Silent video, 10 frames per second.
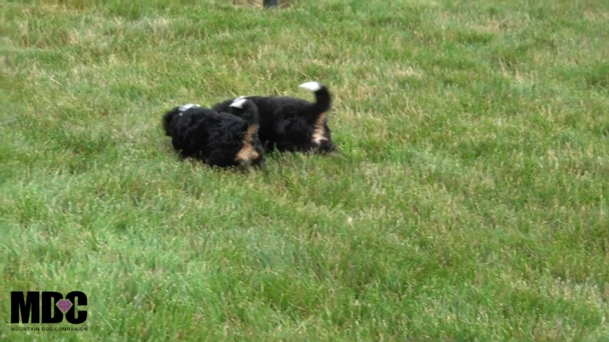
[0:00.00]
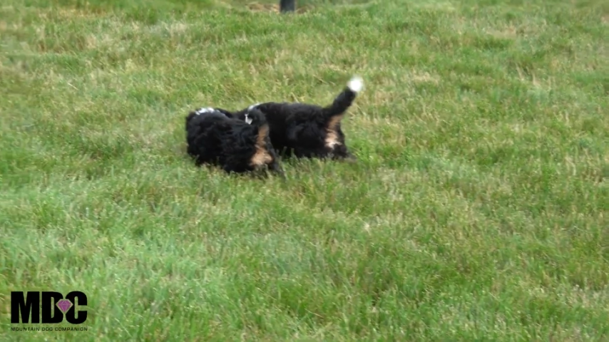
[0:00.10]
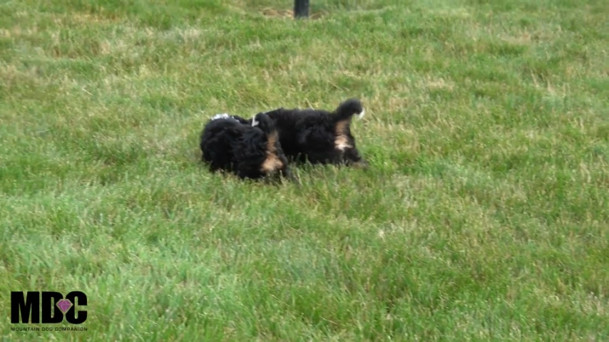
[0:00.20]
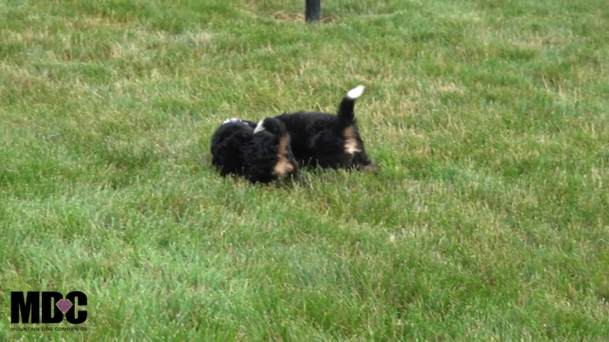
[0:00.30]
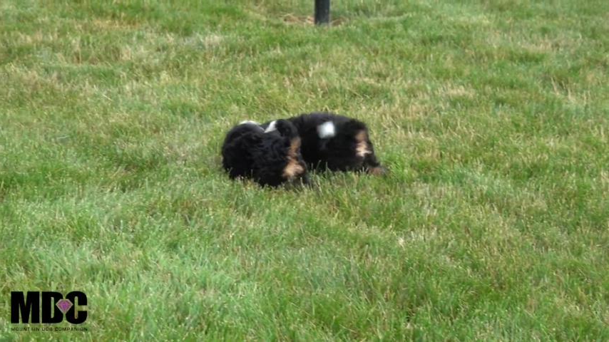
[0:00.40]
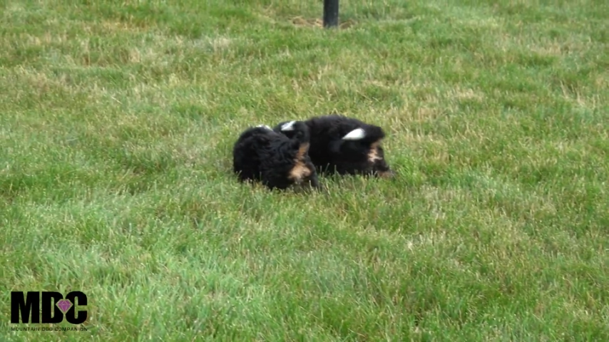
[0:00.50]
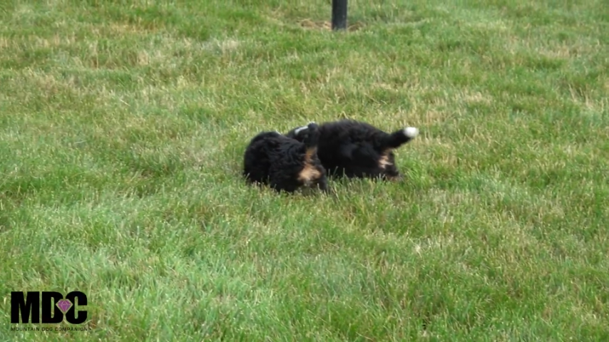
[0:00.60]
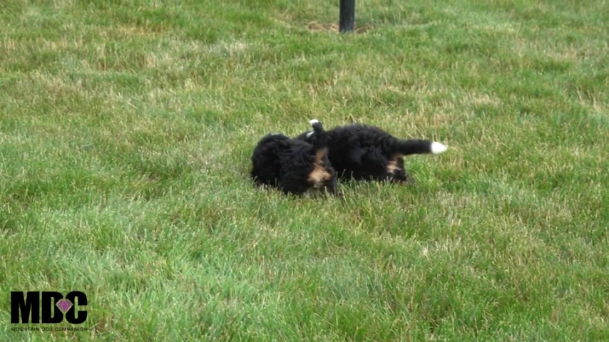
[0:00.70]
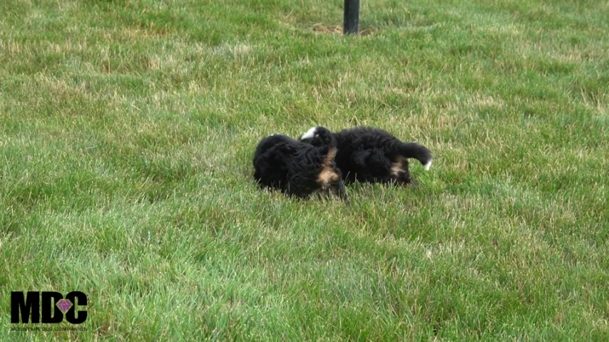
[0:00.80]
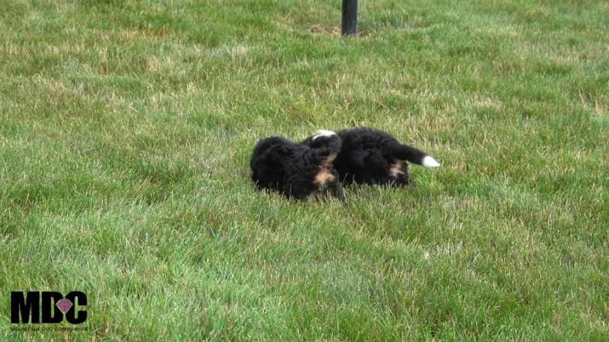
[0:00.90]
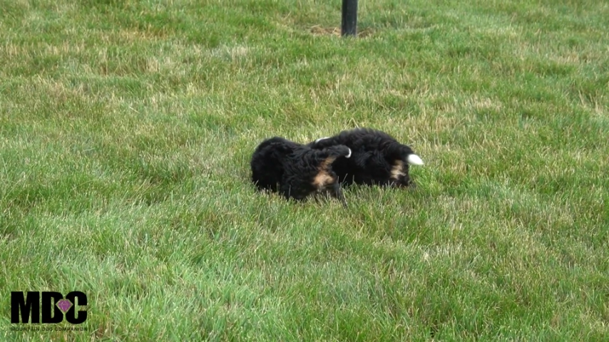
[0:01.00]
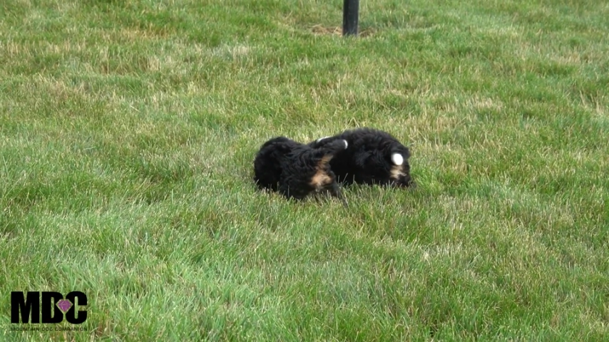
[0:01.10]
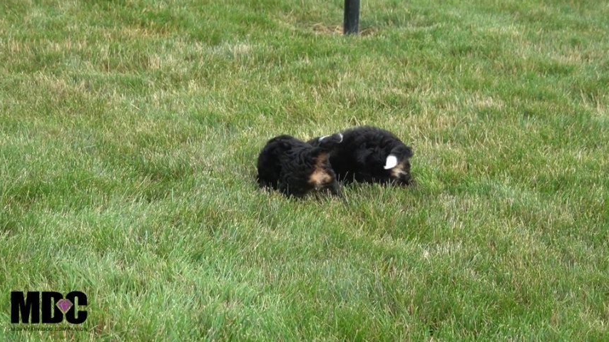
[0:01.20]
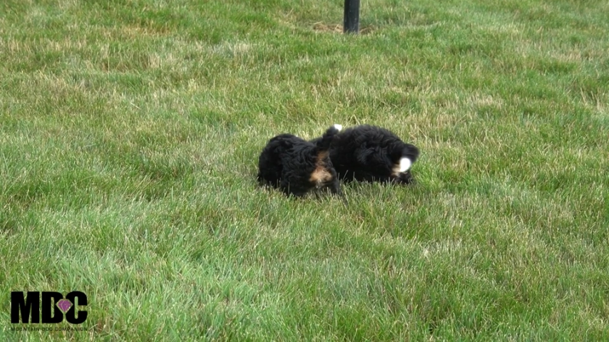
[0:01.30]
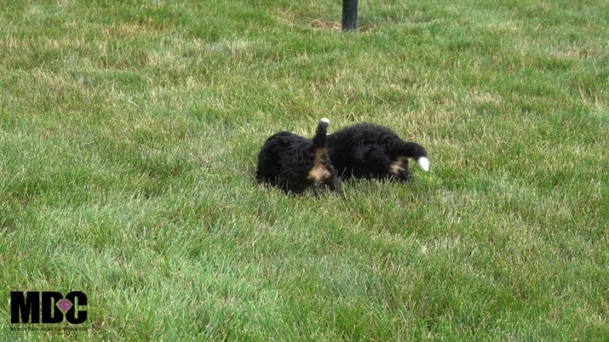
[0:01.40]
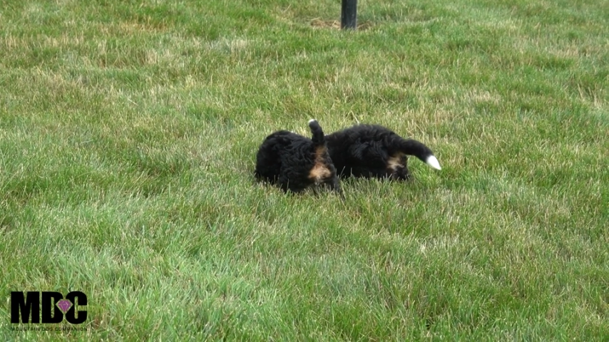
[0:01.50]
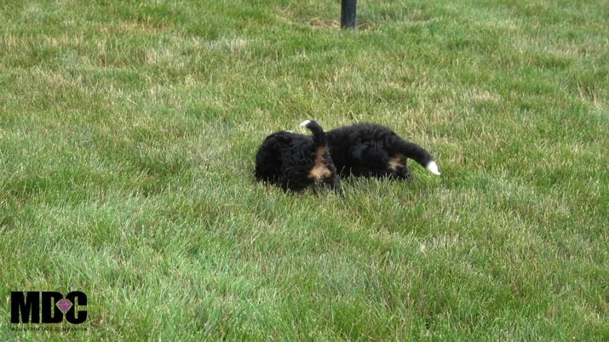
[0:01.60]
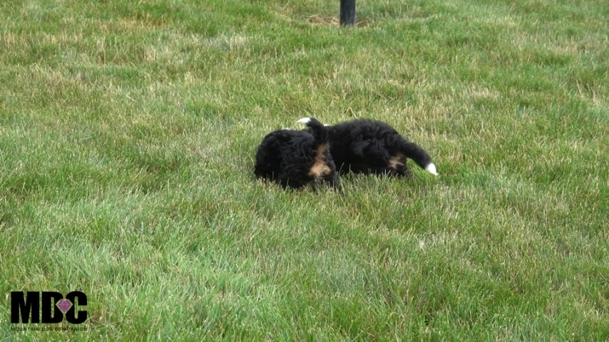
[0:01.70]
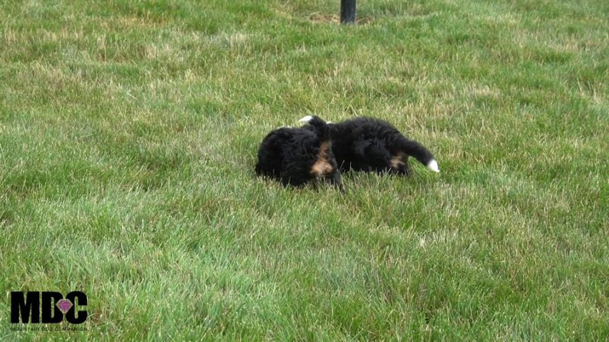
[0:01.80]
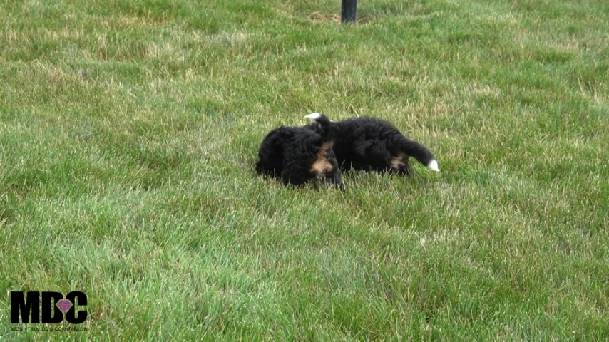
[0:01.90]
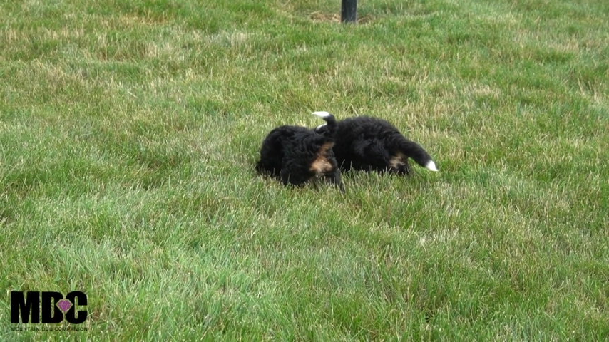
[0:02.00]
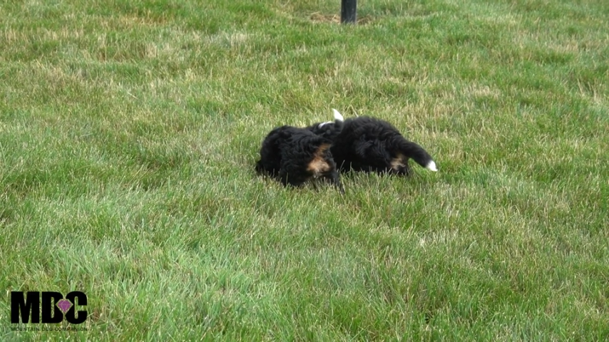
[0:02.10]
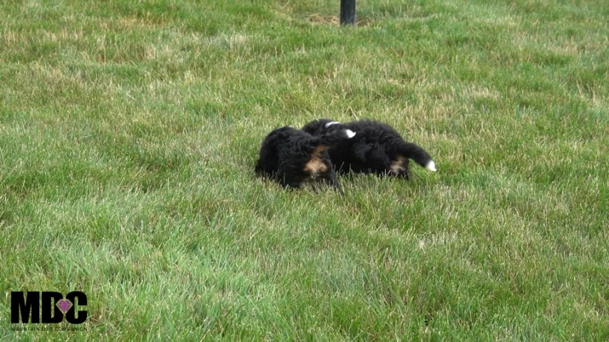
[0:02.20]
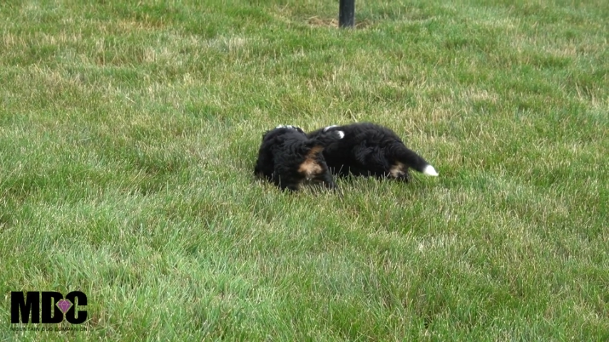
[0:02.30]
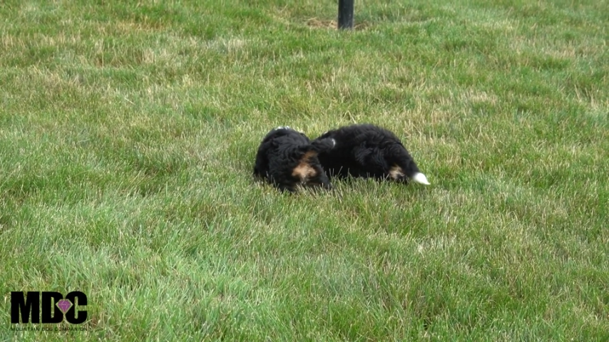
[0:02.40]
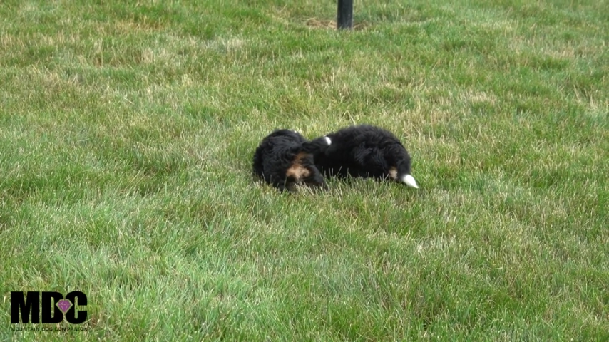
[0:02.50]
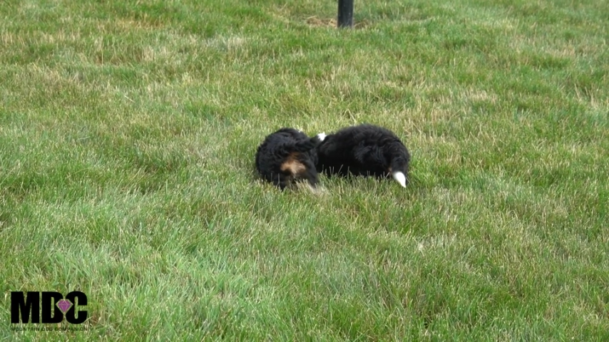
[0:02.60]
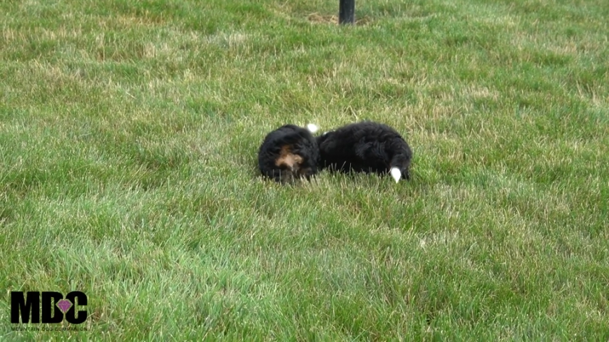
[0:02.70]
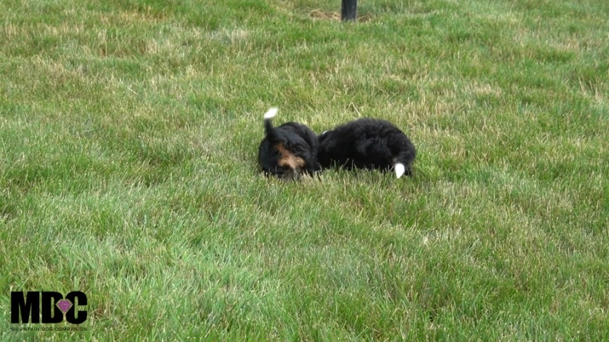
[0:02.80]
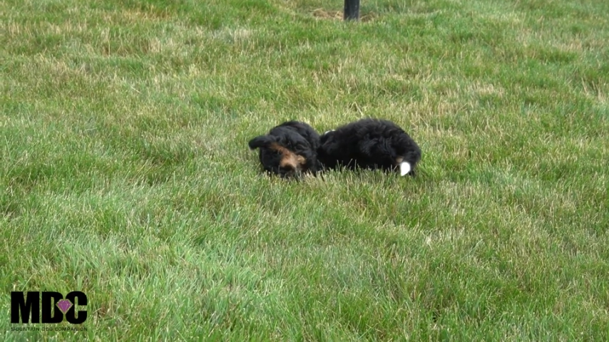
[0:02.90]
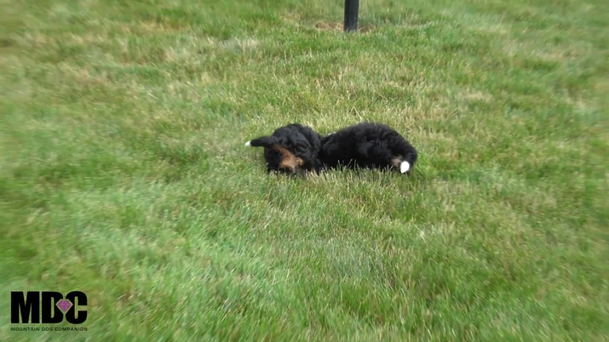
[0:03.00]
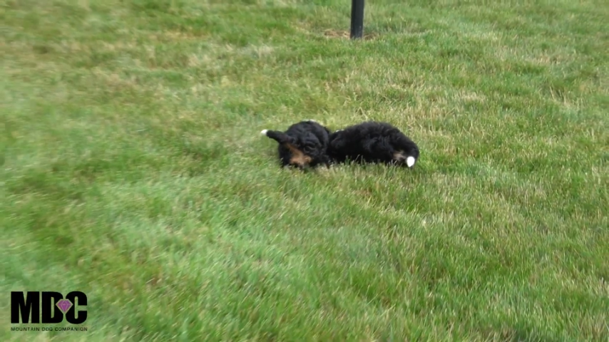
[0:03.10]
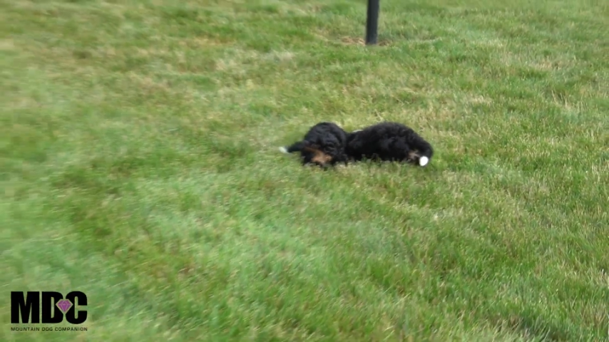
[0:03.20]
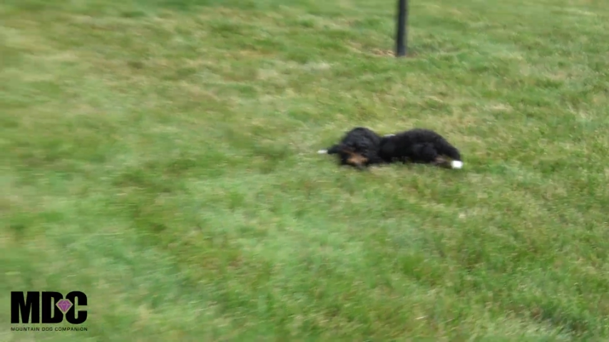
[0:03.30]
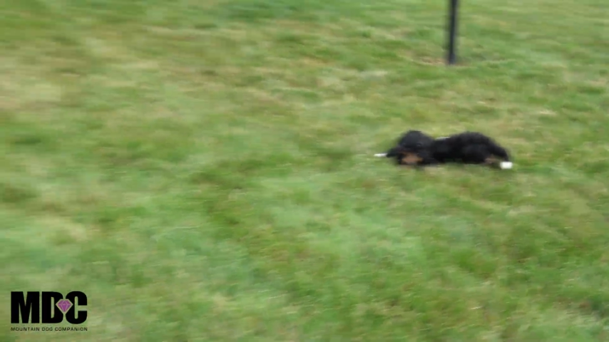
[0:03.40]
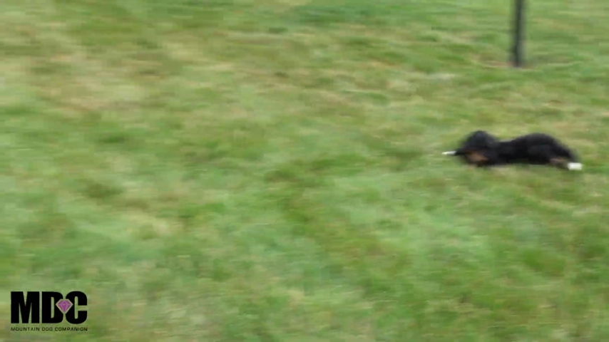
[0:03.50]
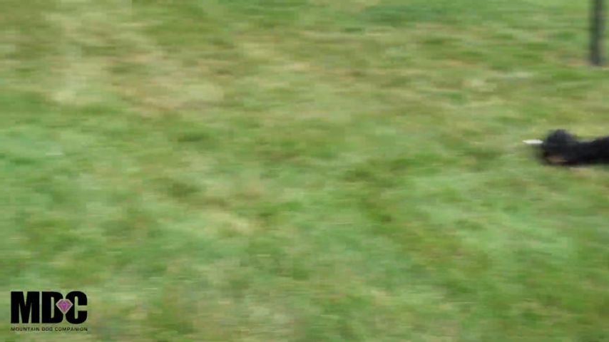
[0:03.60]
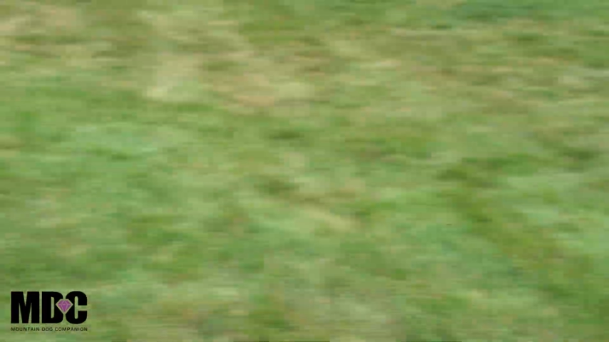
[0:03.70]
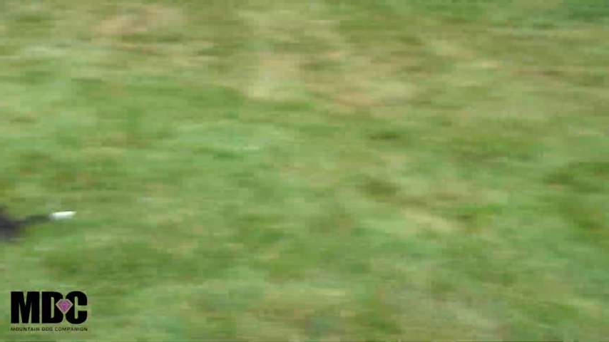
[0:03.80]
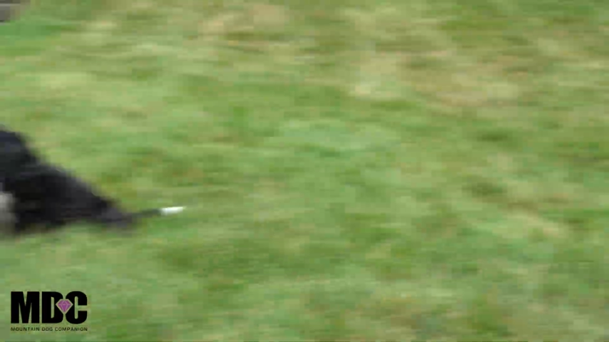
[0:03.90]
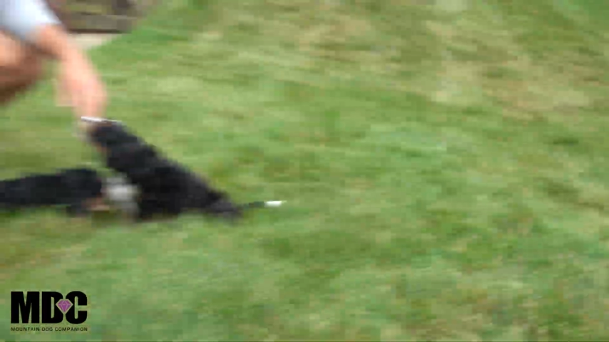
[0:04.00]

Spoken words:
[unreadable: no face in view]